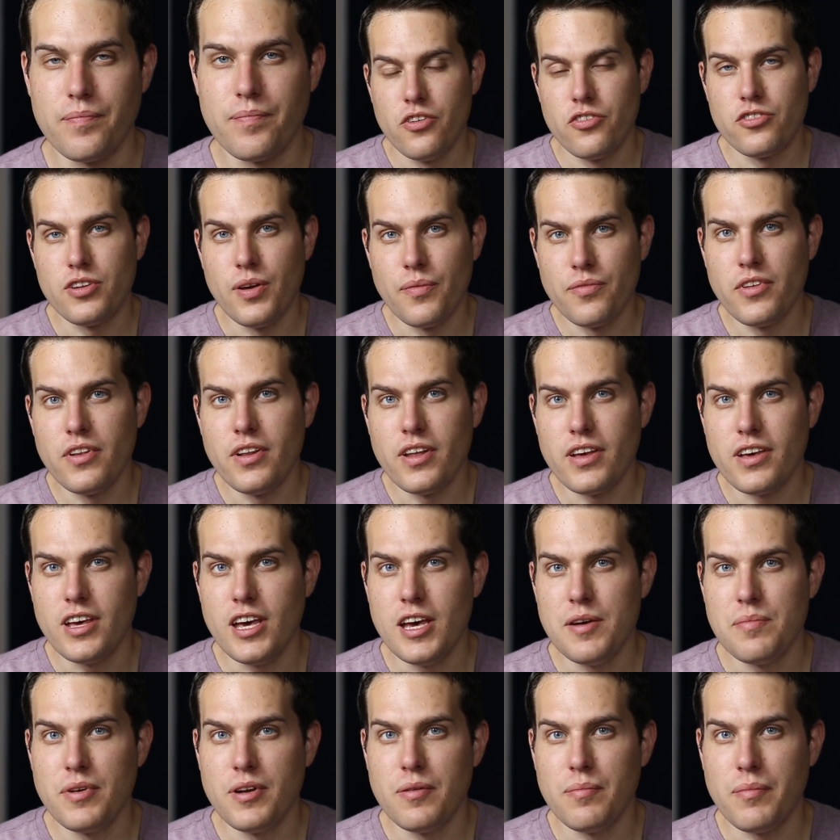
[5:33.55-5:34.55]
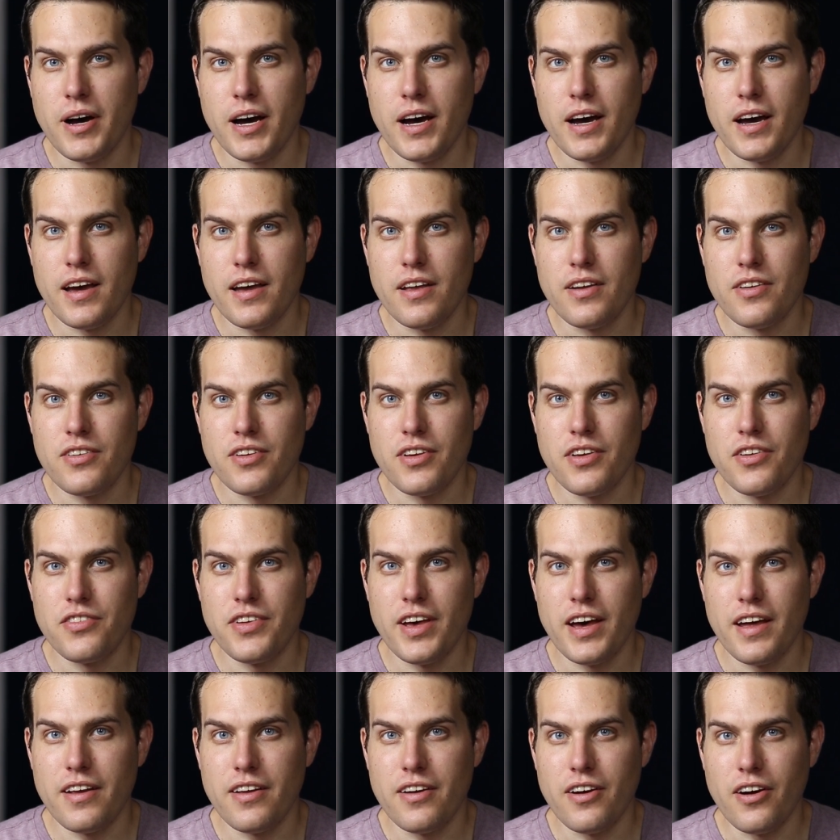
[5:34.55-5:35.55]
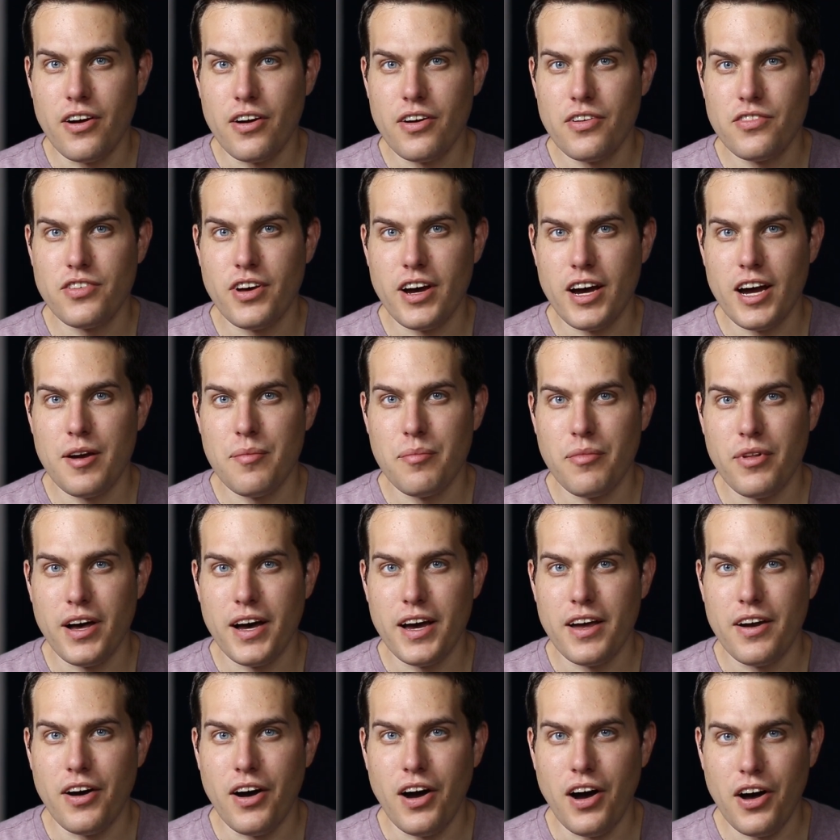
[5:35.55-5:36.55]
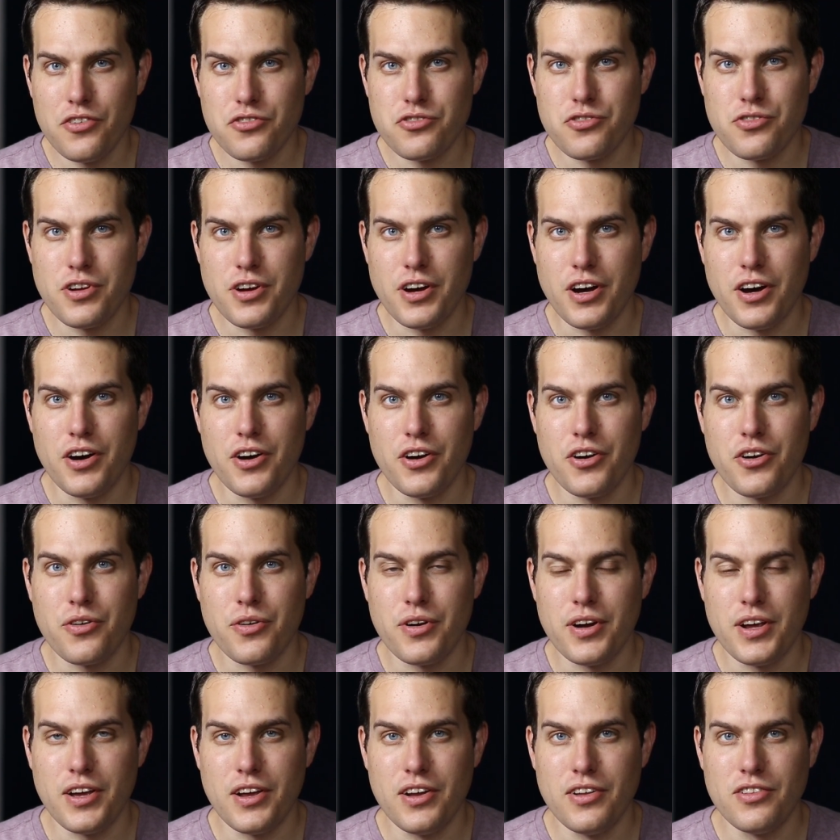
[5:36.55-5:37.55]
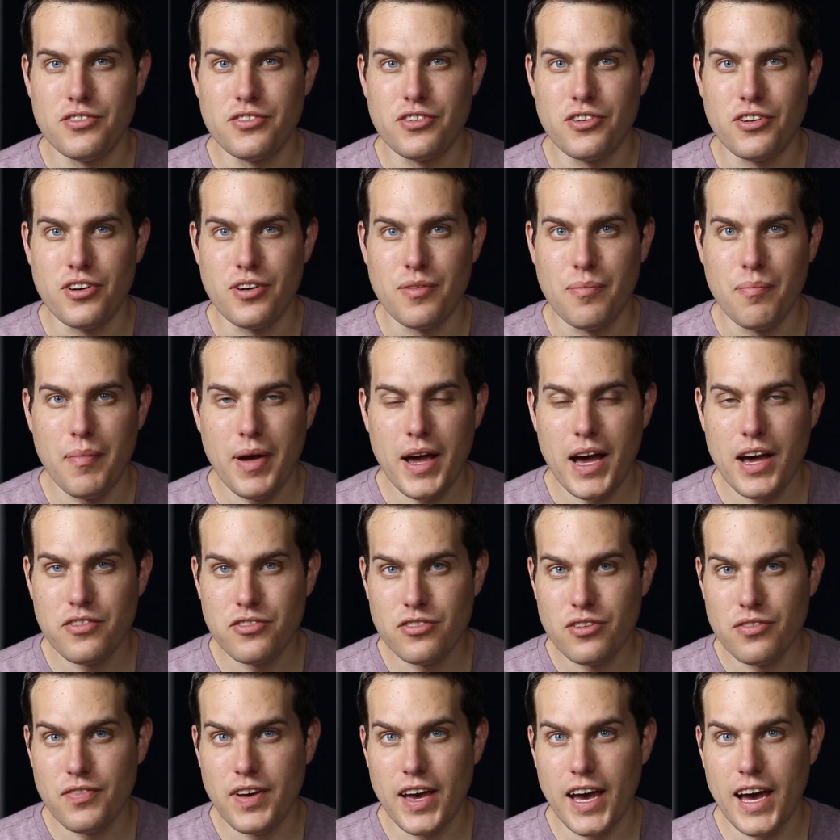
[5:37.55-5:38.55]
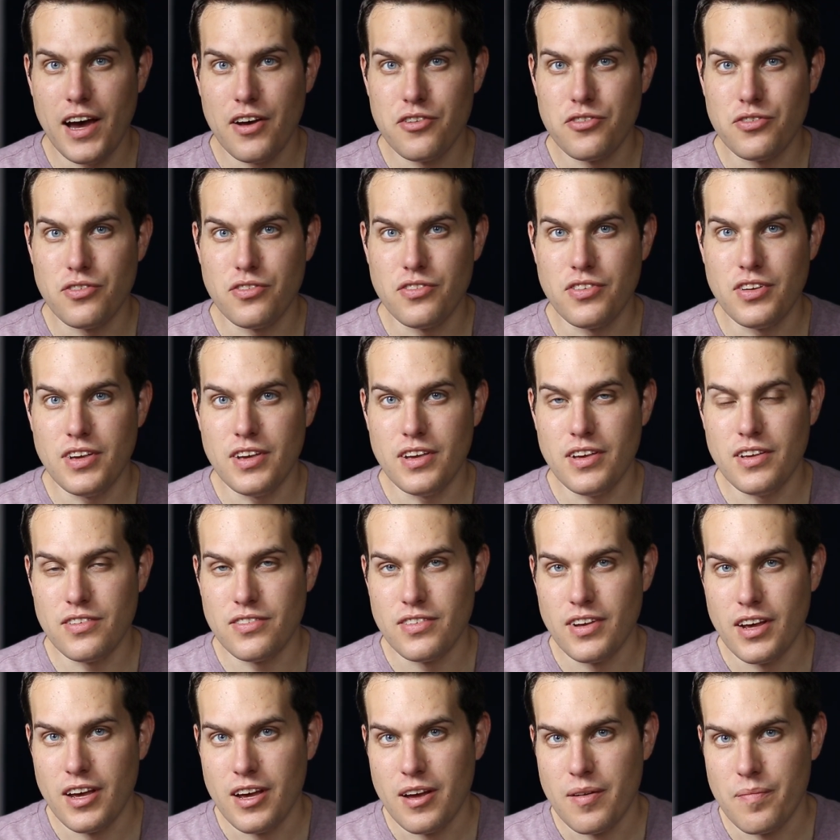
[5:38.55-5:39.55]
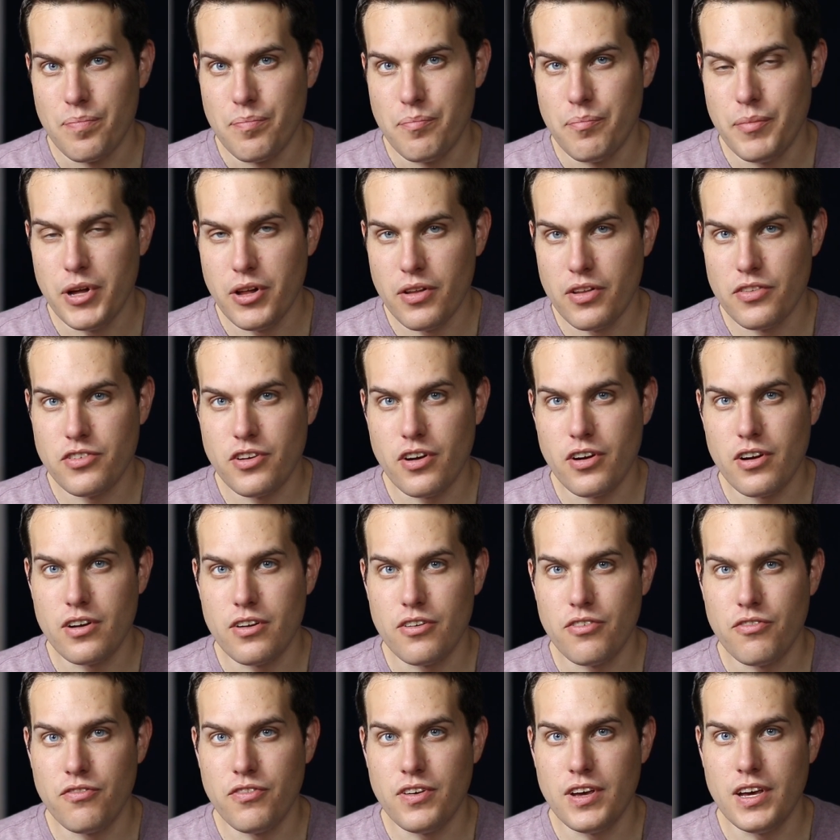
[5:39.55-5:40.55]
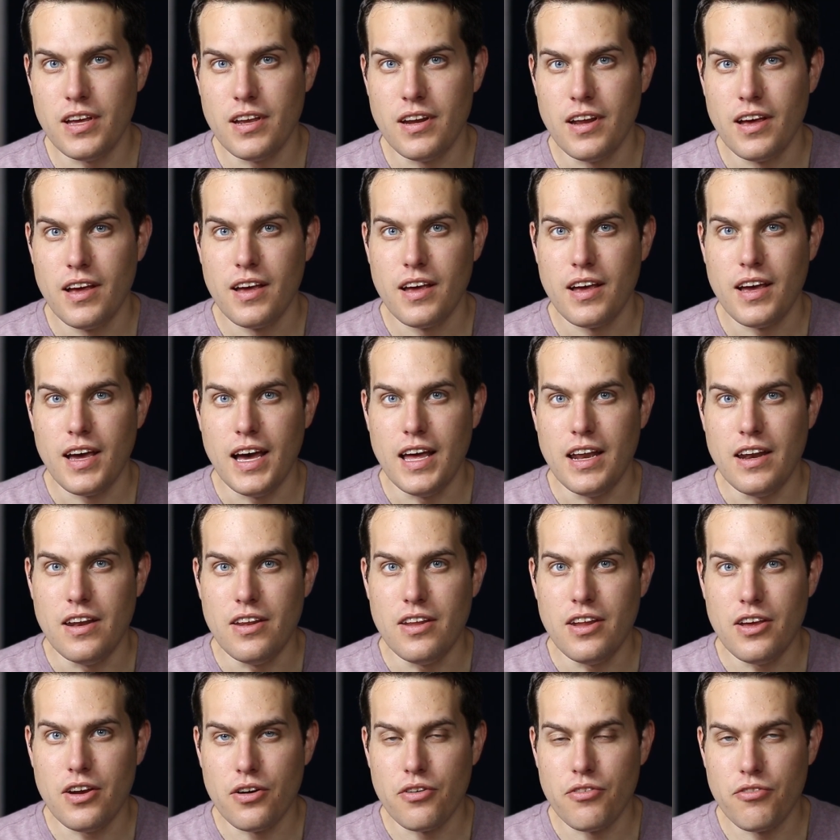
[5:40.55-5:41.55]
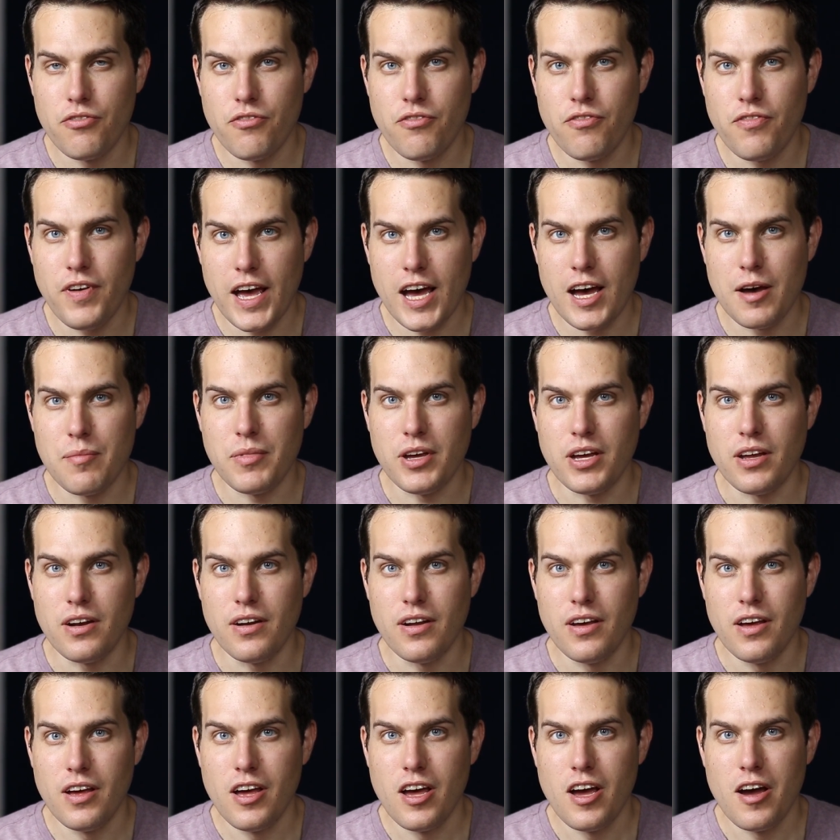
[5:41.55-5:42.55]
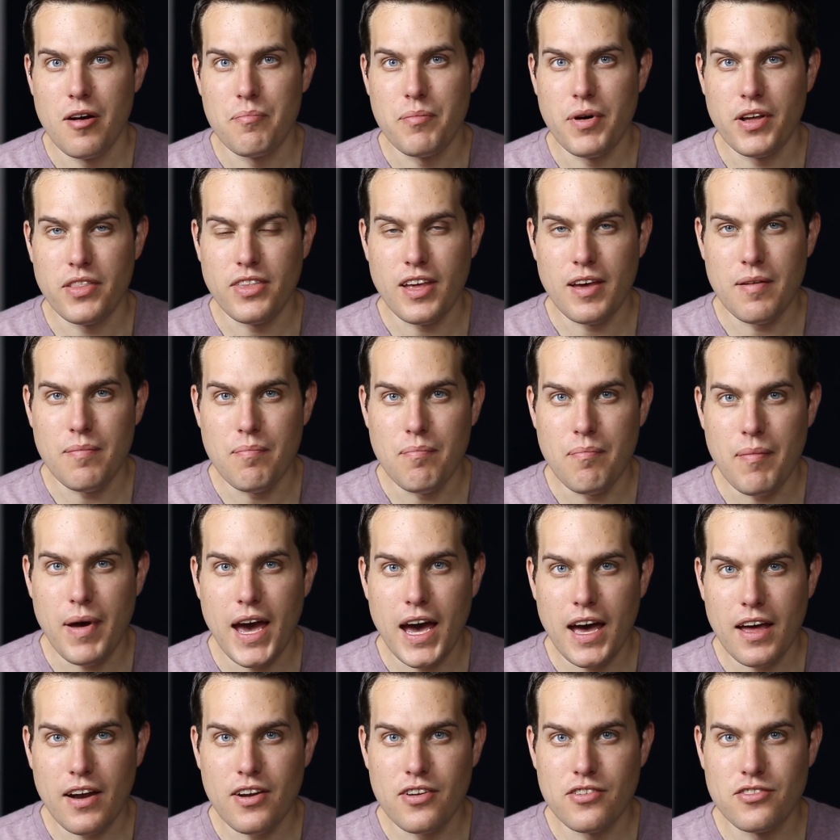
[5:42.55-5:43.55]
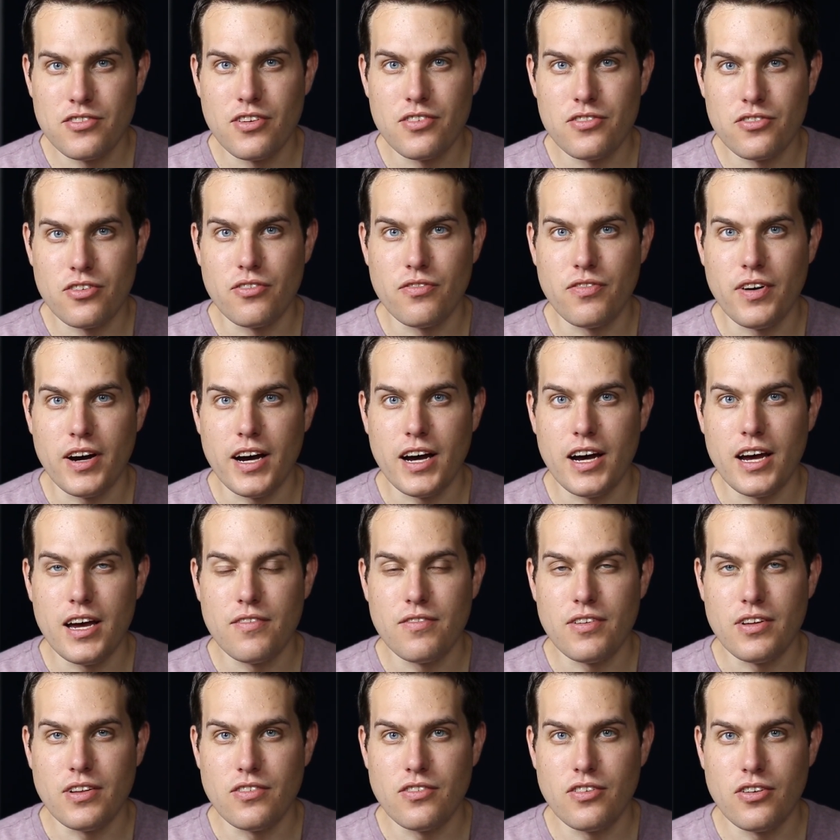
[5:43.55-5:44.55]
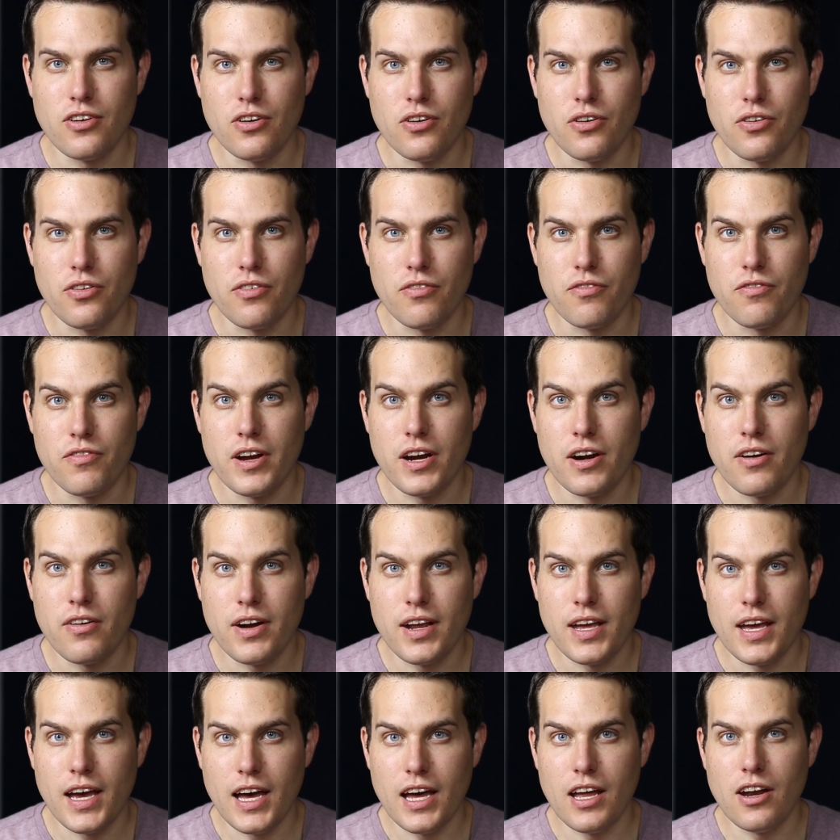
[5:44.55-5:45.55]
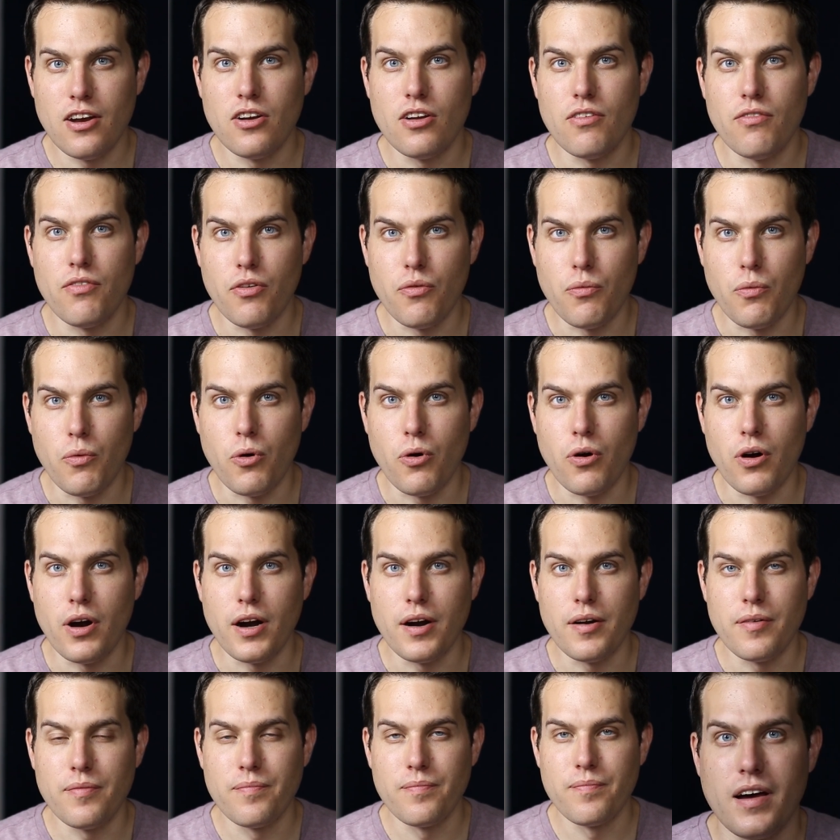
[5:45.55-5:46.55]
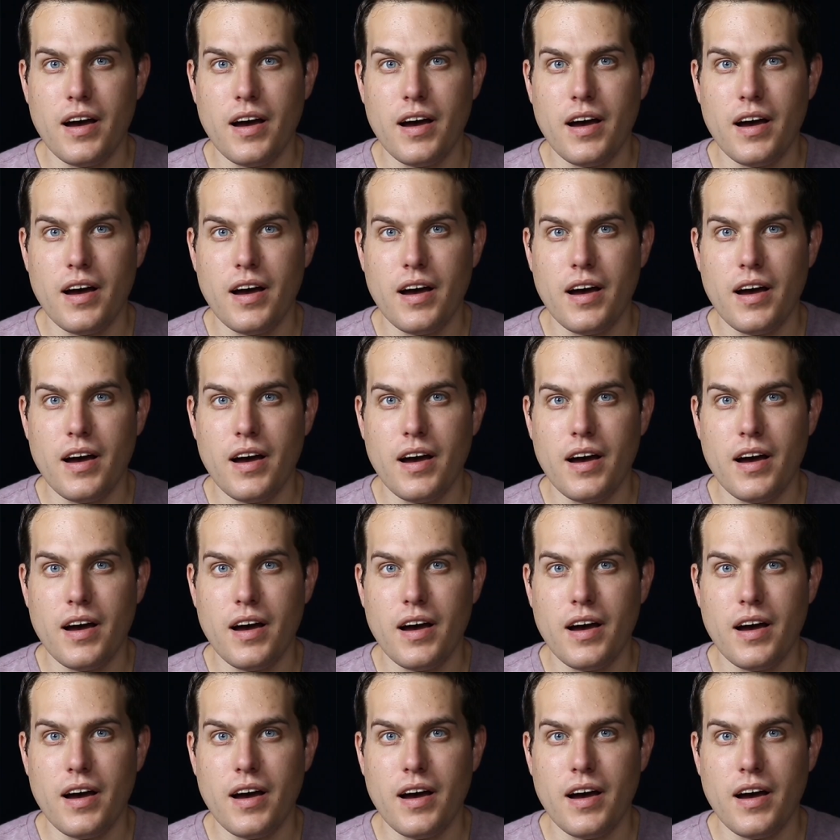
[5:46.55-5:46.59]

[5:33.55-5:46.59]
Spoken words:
Something to keep in mind is that in our timeline, Austria-Hungary endured massive casualties, military defeat, and near famine, but they managed to survive until the very end of the war.